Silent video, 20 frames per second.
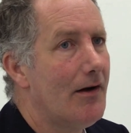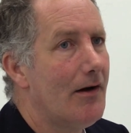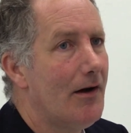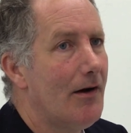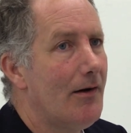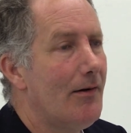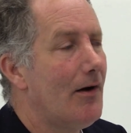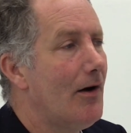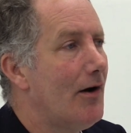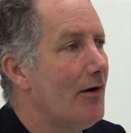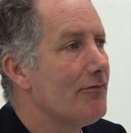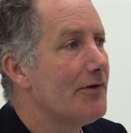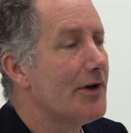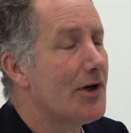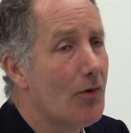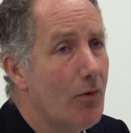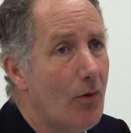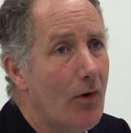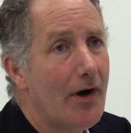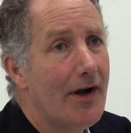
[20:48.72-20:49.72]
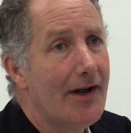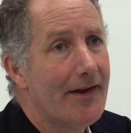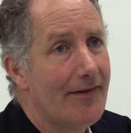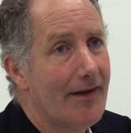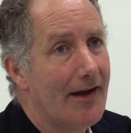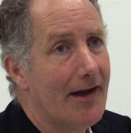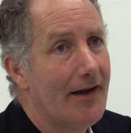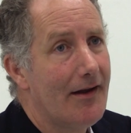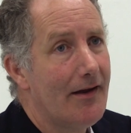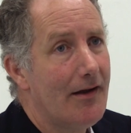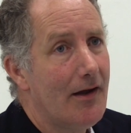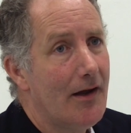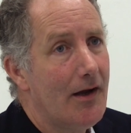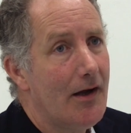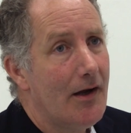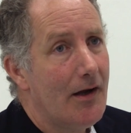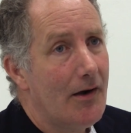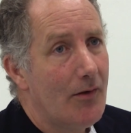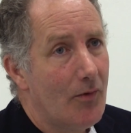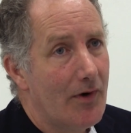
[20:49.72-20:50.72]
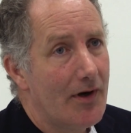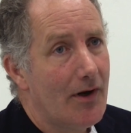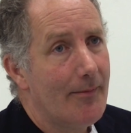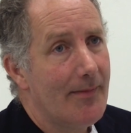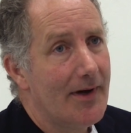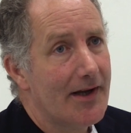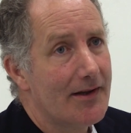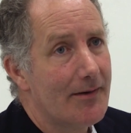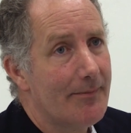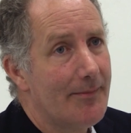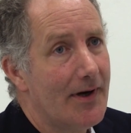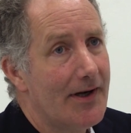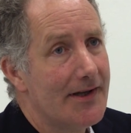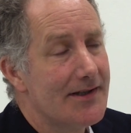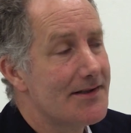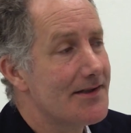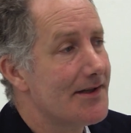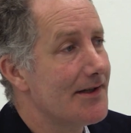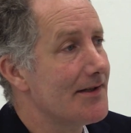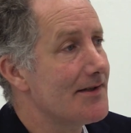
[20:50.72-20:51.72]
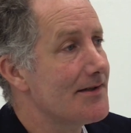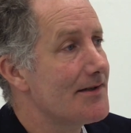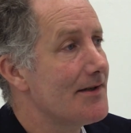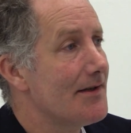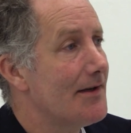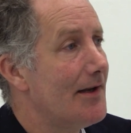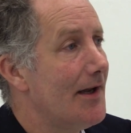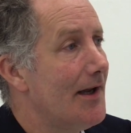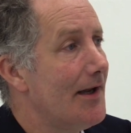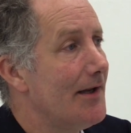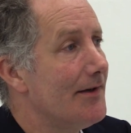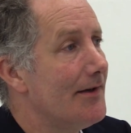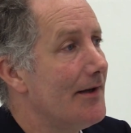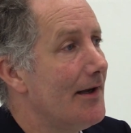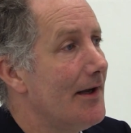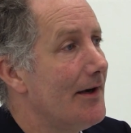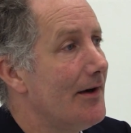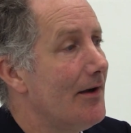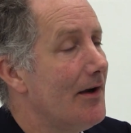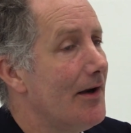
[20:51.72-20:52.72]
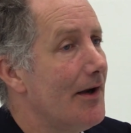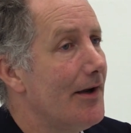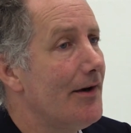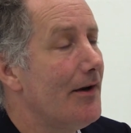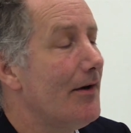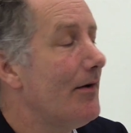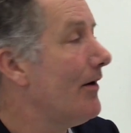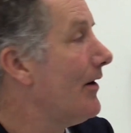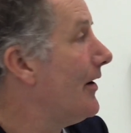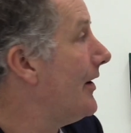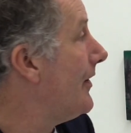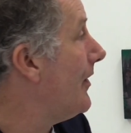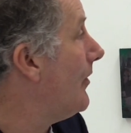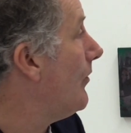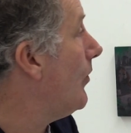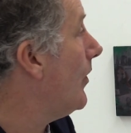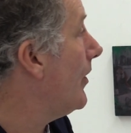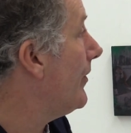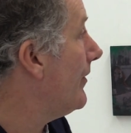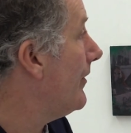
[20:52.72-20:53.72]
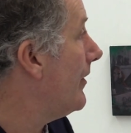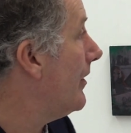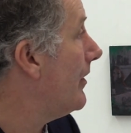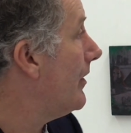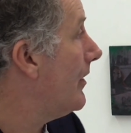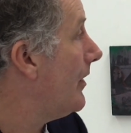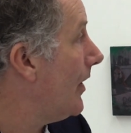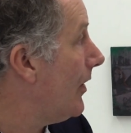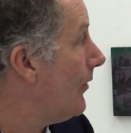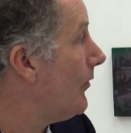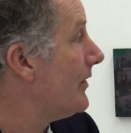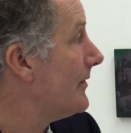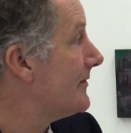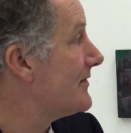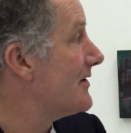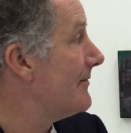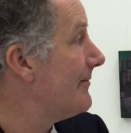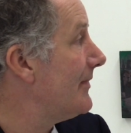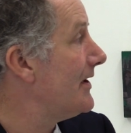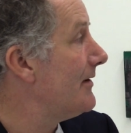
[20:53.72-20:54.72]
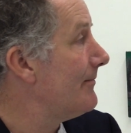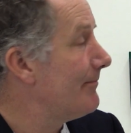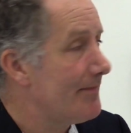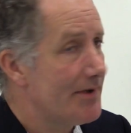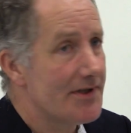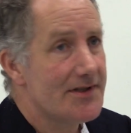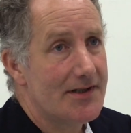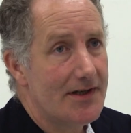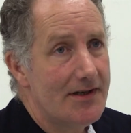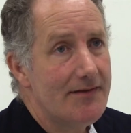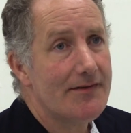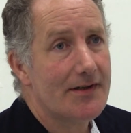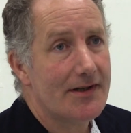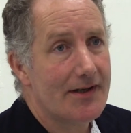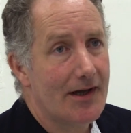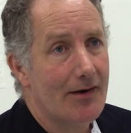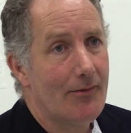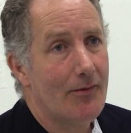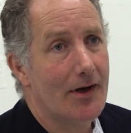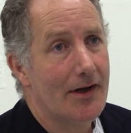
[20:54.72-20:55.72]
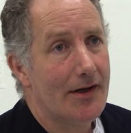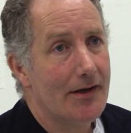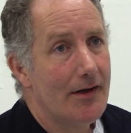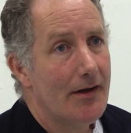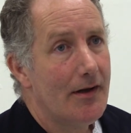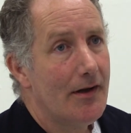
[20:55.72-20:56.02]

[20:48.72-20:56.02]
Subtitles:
I require that when I make the paintings, and I want them to be perceived in that way.